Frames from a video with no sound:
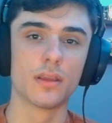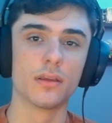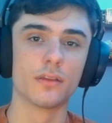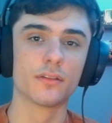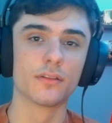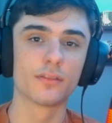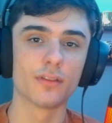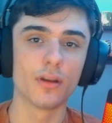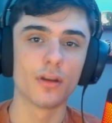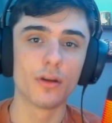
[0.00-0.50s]

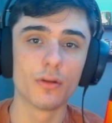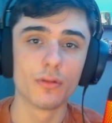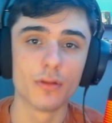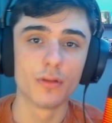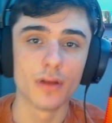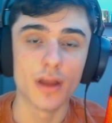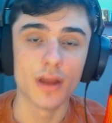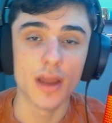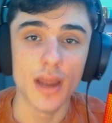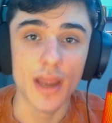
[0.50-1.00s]
So
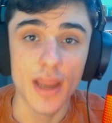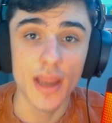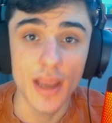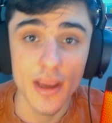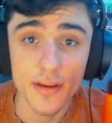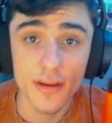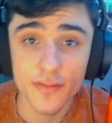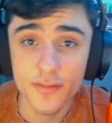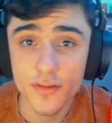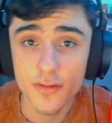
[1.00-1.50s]
I
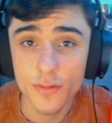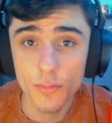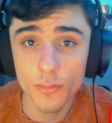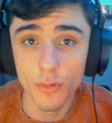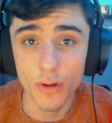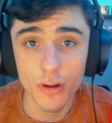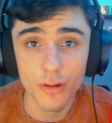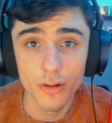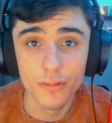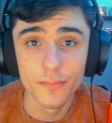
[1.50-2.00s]
ask you
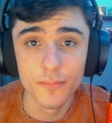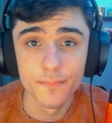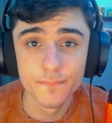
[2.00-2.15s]
all,